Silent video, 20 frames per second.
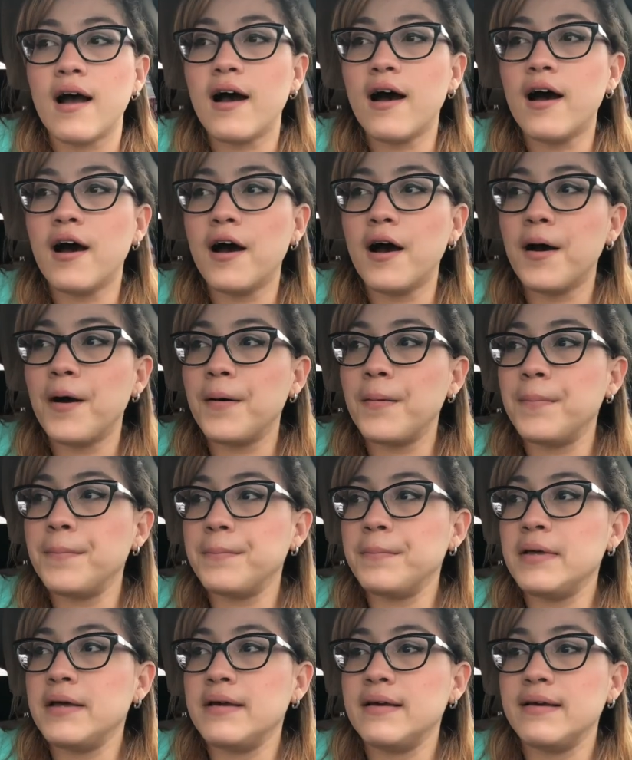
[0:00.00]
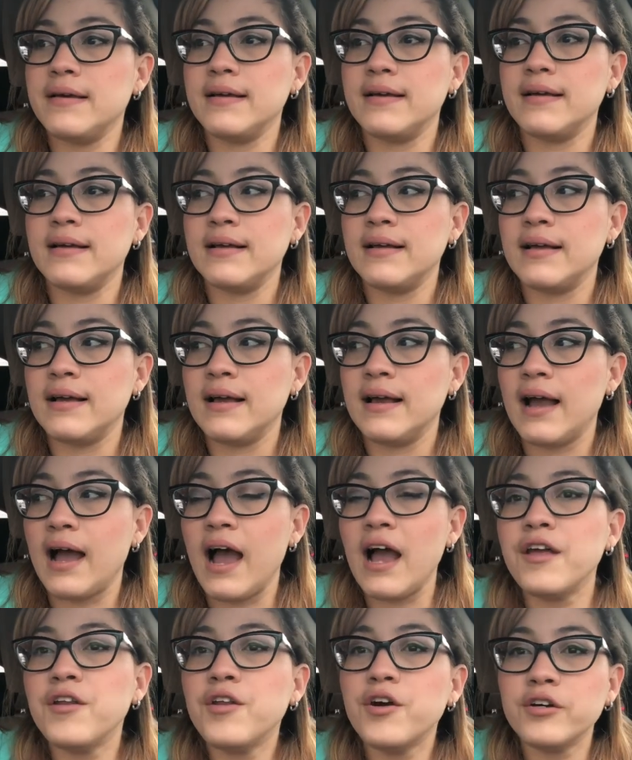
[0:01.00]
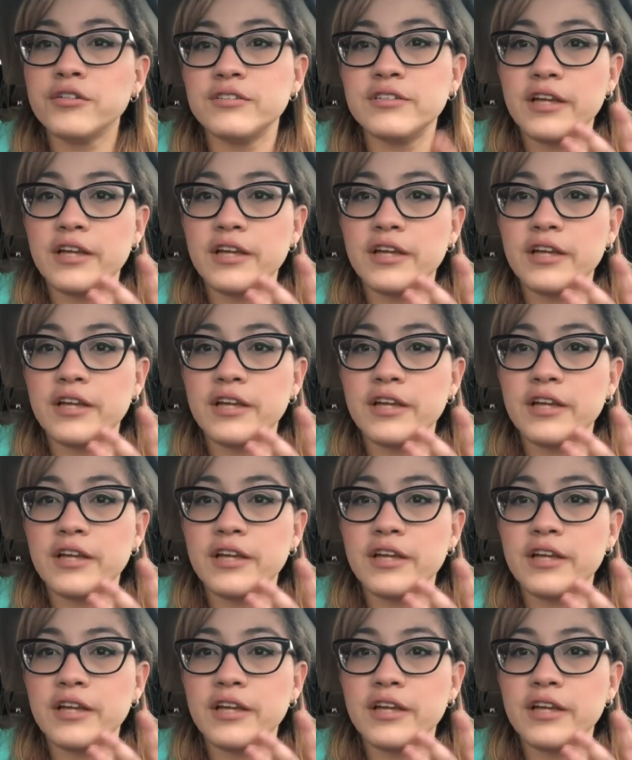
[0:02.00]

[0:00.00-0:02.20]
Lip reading: I know